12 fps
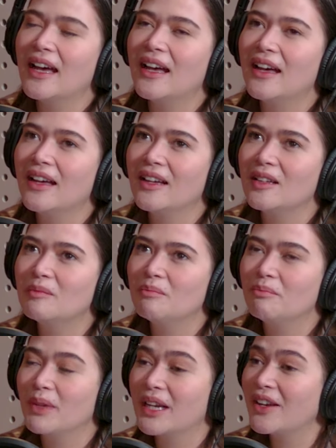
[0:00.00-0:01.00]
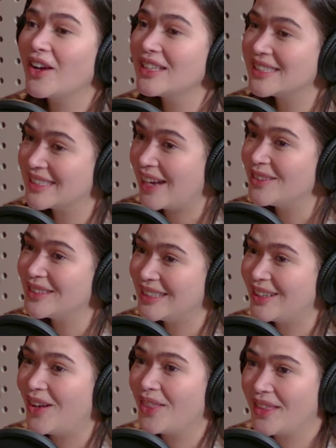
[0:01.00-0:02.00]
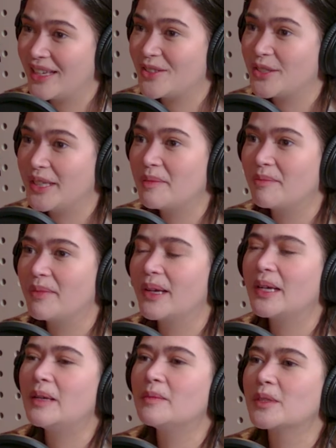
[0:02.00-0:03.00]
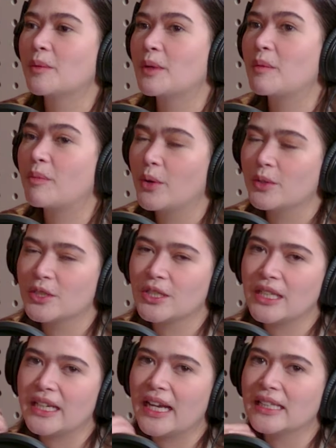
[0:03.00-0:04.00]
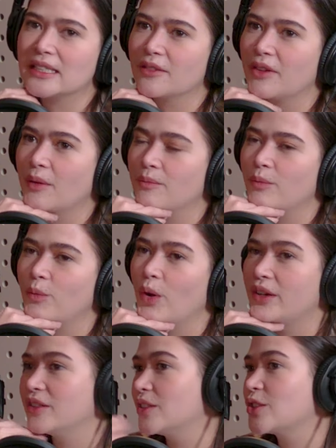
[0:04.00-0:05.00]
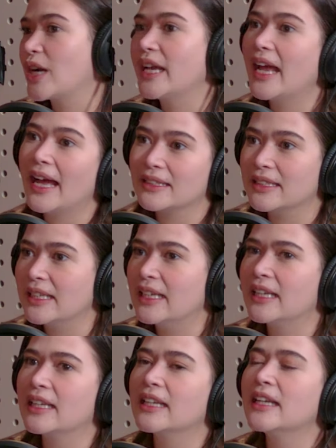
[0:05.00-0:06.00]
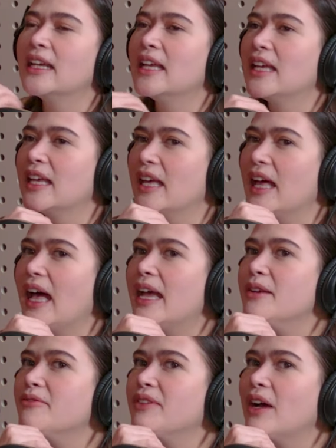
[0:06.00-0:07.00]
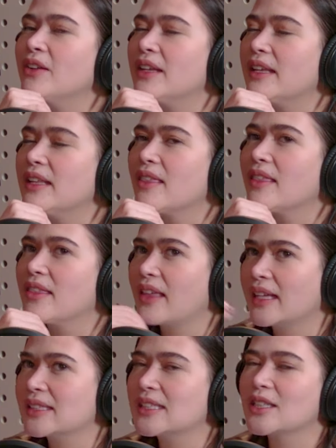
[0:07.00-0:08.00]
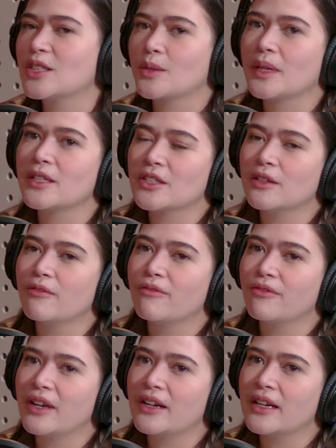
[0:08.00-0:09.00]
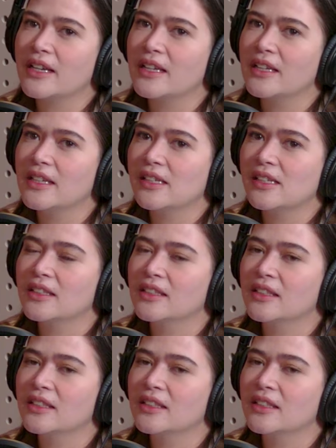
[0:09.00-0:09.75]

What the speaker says: But I got scouted on that trip. Someone approached and asked if I wanted to try acting. And I found that situation very